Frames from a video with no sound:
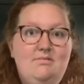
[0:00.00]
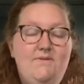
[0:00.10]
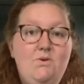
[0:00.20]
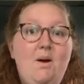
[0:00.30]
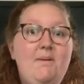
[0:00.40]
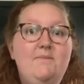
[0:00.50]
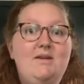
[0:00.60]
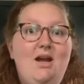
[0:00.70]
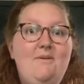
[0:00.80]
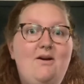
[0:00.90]
If you want people
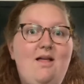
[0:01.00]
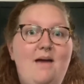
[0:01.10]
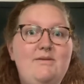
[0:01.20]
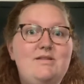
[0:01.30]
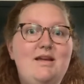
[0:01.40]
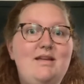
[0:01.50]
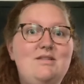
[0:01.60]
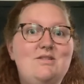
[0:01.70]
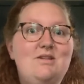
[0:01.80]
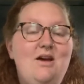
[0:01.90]
to care about climate
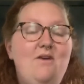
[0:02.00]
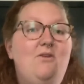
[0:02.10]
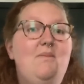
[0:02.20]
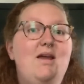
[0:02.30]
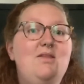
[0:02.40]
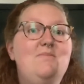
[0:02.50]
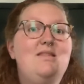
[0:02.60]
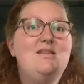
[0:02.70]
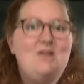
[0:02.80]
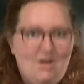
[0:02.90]
change, remind them
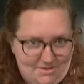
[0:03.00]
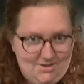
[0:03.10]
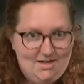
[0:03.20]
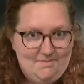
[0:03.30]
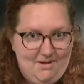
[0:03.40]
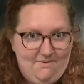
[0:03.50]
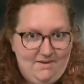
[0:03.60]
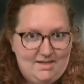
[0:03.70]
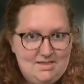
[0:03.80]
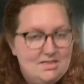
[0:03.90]
that the dogs are going to be
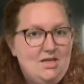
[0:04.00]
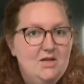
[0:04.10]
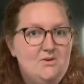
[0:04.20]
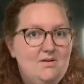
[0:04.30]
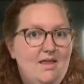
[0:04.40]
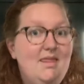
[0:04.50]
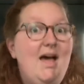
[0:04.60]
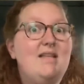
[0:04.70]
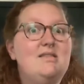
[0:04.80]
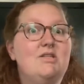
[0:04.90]
affected too. And
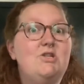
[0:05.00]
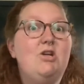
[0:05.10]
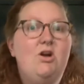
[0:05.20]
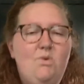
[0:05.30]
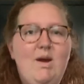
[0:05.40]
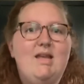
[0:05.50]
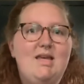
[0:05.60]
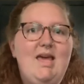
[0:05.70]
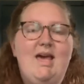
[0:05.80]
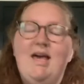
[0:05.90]
that's a sure way to
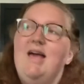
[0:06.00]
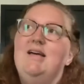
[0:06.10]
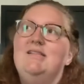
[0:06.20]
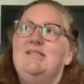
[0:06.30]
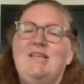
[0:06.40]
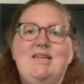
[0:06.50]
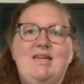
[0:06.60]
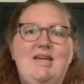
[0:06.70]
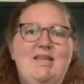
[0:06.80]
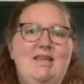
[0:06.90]
get
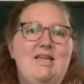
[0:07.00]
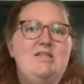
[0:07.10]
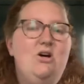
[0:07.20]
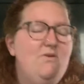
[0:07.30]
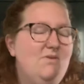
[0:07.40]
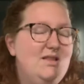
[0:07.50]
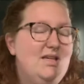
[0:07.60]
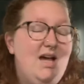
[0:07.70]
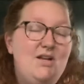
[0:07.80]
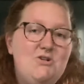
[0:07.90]
Cindy and Linda over at the
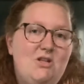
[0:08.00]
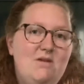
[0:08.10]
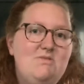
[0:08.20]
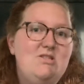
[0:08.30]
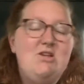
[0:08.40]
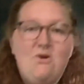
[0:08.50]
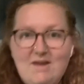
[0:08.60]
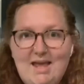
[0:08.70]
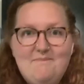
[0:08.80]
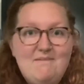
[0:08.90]
country club to
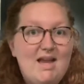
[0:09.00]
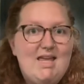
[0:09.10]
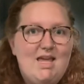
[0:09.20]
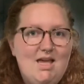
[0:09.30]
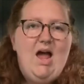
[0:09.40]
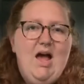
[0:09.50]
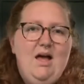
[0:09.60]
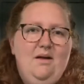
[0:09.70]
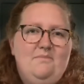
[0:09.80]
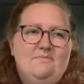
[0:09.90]
donate money.
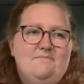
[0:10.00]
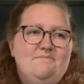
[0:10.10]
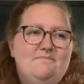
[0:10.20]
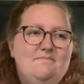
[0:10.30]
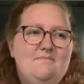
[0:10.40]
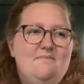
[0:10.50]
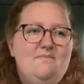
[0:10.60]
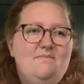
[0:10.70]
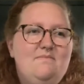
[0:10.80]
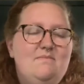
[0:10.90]

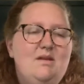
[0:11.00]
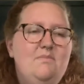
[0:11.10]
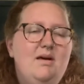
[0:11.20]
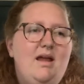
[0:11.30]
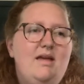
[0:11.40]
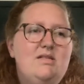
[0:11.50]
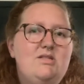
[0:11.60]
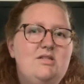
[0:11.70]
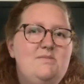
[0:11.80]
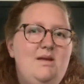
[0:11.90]
But
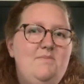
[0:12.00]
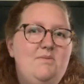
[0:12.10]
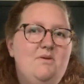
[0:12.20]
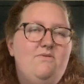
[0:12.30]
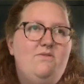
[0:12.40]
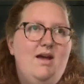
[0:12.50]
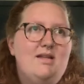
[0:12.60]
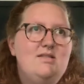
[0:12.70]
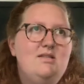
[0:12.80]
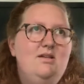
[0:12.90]
it just made me
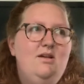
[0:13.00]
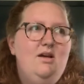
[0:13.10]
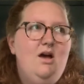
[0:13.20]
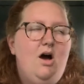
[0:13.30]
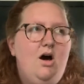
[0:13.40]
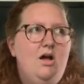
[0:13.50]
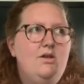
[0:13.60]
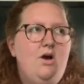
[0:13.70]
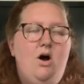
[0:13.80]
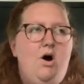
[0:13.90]
reflect
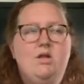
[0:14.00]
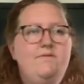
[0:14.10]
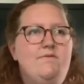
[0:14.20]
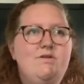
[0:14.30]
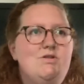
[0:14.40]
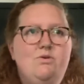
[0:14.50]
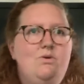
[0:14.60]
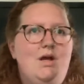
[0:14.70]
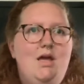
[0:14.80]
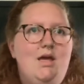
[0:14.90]
on all of the
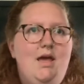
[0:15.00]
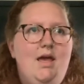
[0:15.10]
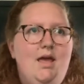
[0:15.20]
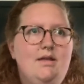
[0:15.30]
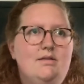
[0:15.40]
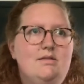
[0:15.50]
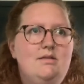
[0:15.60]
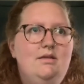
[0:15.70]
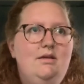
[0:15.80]
joy and